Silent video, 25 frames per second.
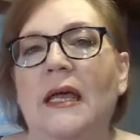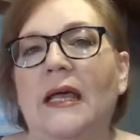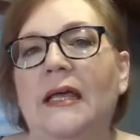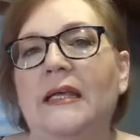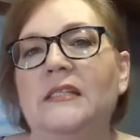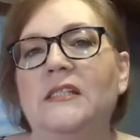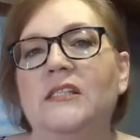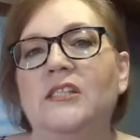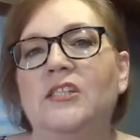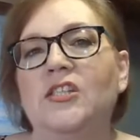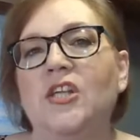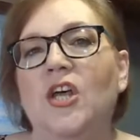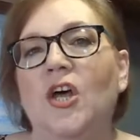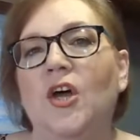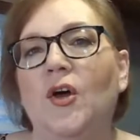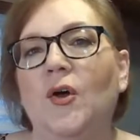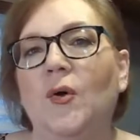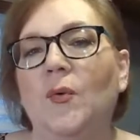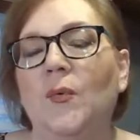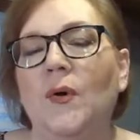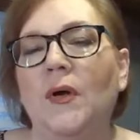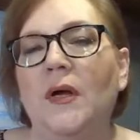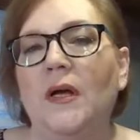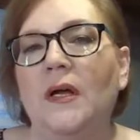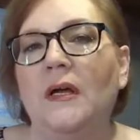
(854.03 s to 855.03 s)
And
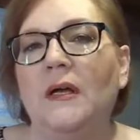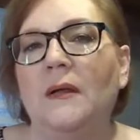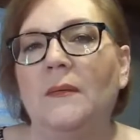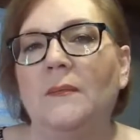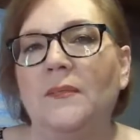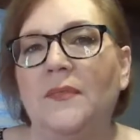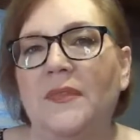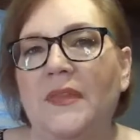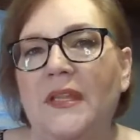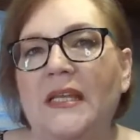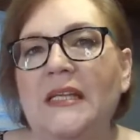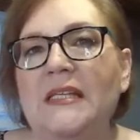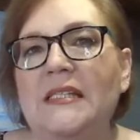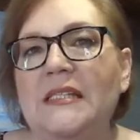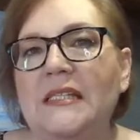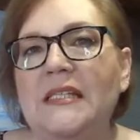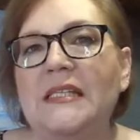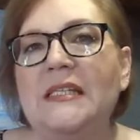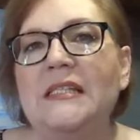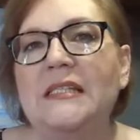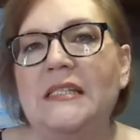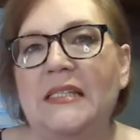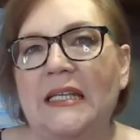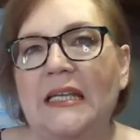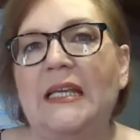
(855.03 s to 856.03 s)
so this
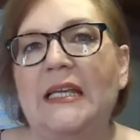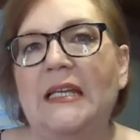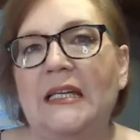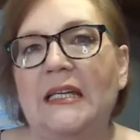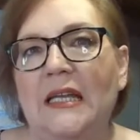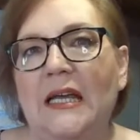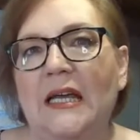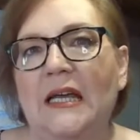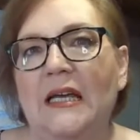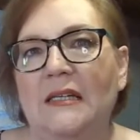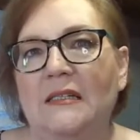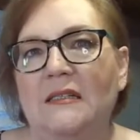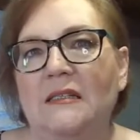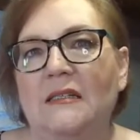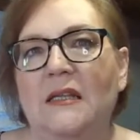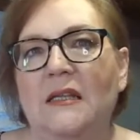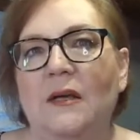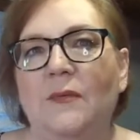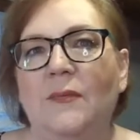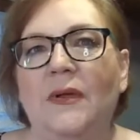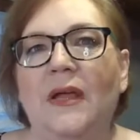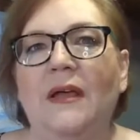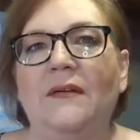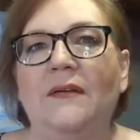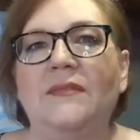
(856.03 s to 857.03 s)
is in us
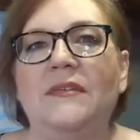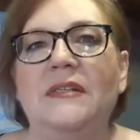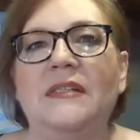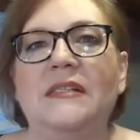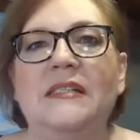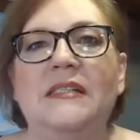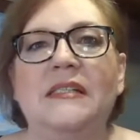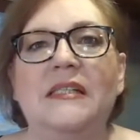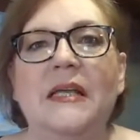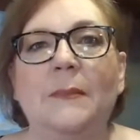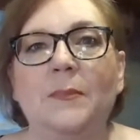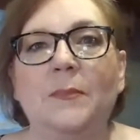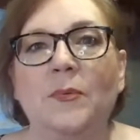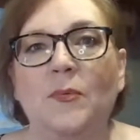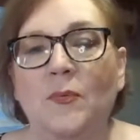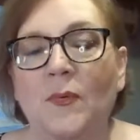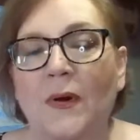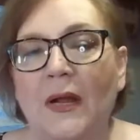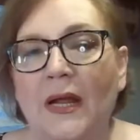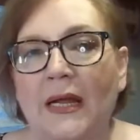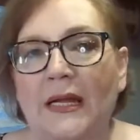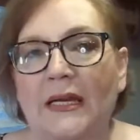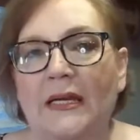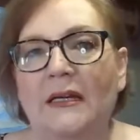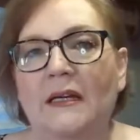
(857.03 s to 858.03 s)
that we have to
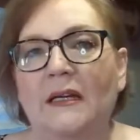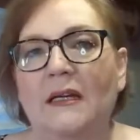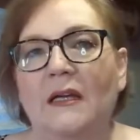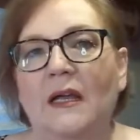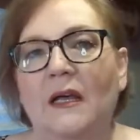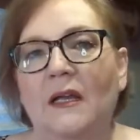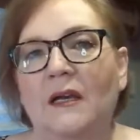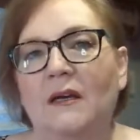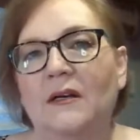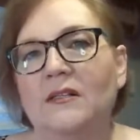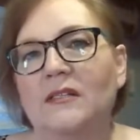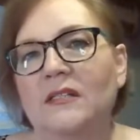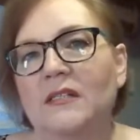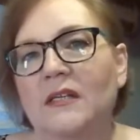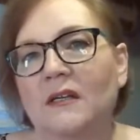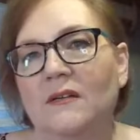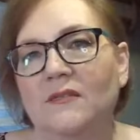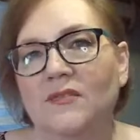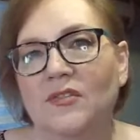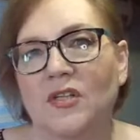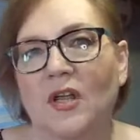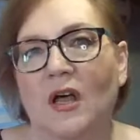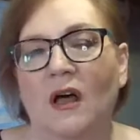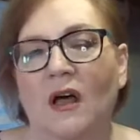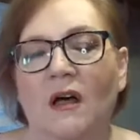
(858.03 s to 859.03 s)
separate and cut
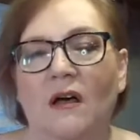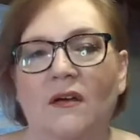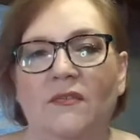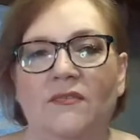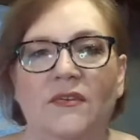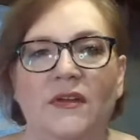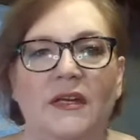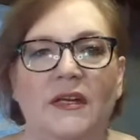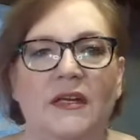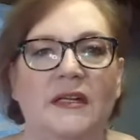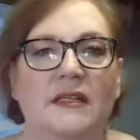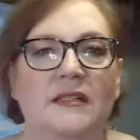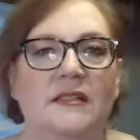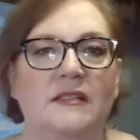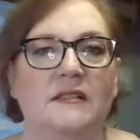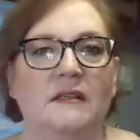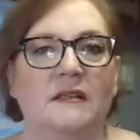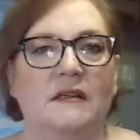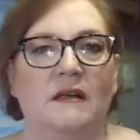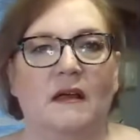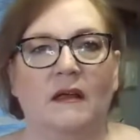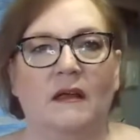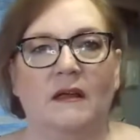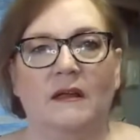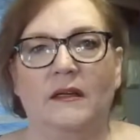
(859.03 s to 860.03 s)
ourselves off and it's
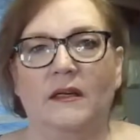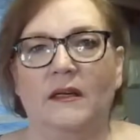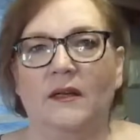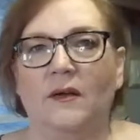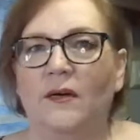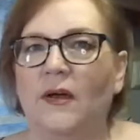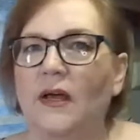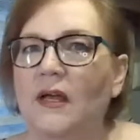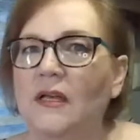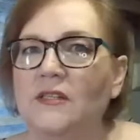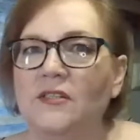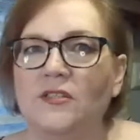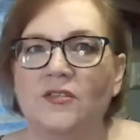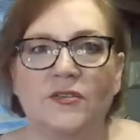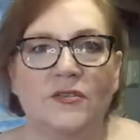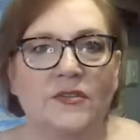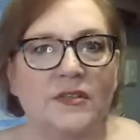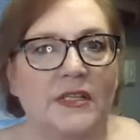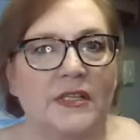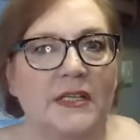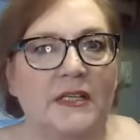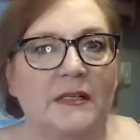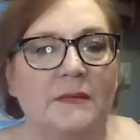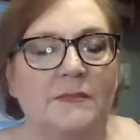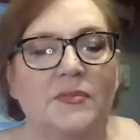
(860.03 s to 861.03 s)
you know us or
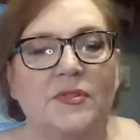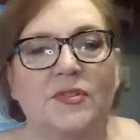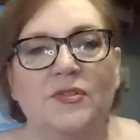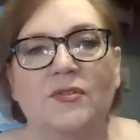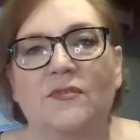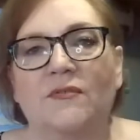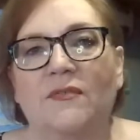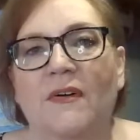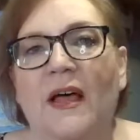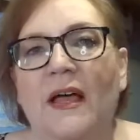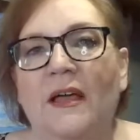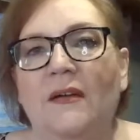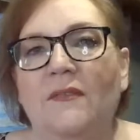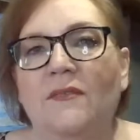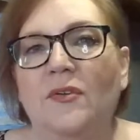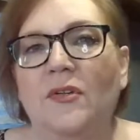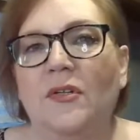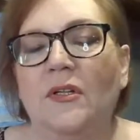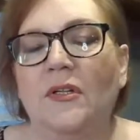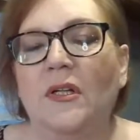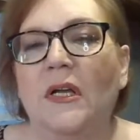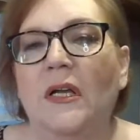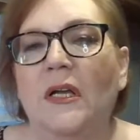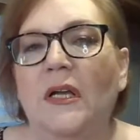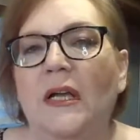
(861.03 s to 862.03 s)
them
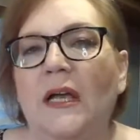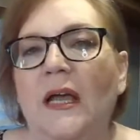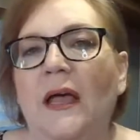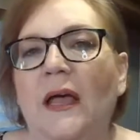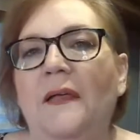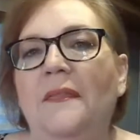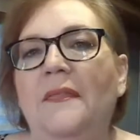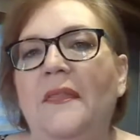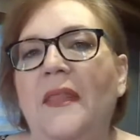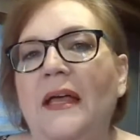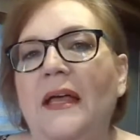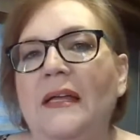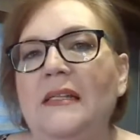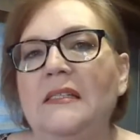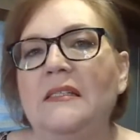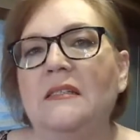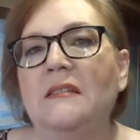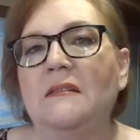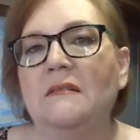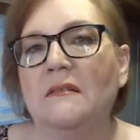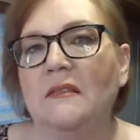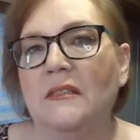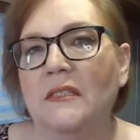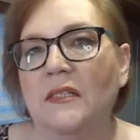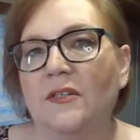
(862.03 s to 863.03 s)
survival and that's
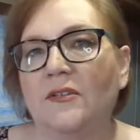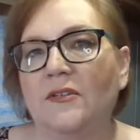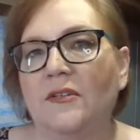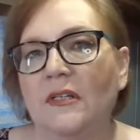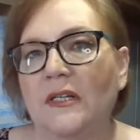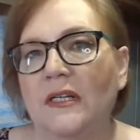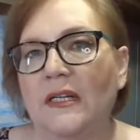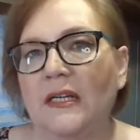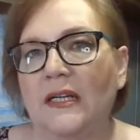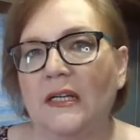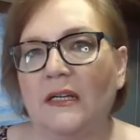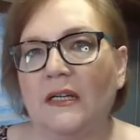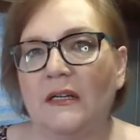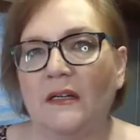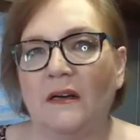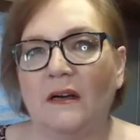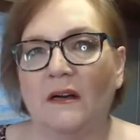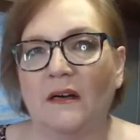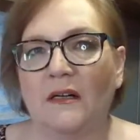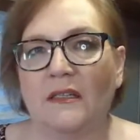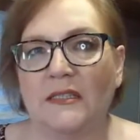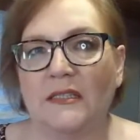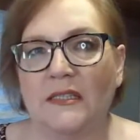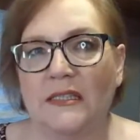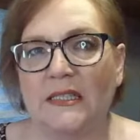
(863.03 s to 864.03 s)
literally in
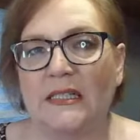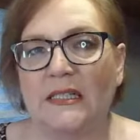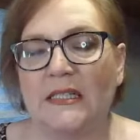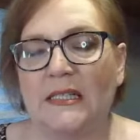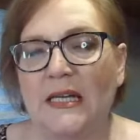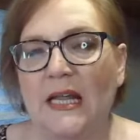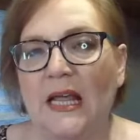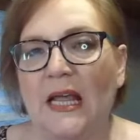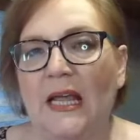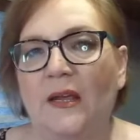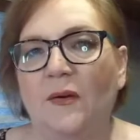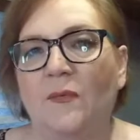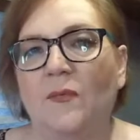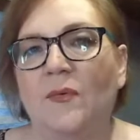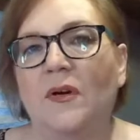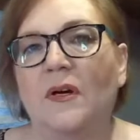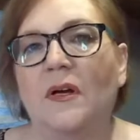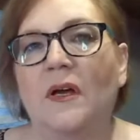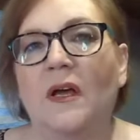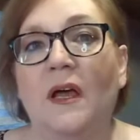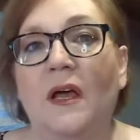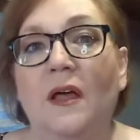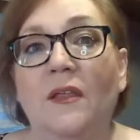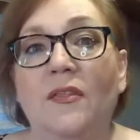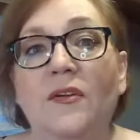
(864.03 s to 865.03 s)
our dna
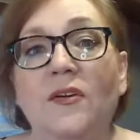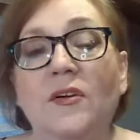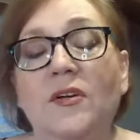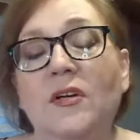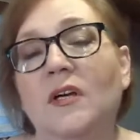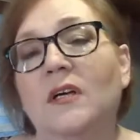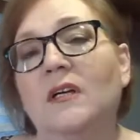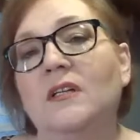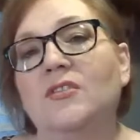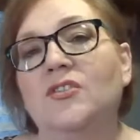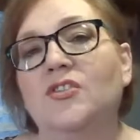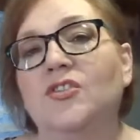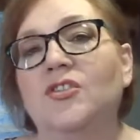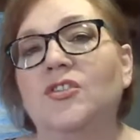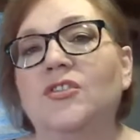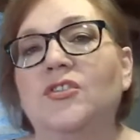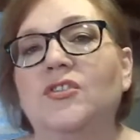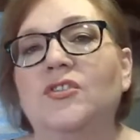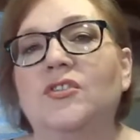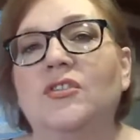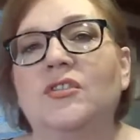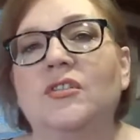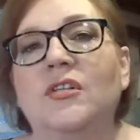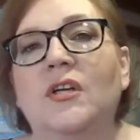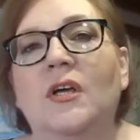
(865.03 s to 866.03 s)
where other
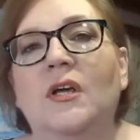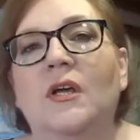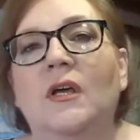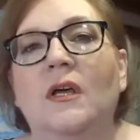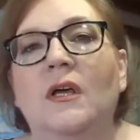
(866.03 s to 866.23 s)
cultures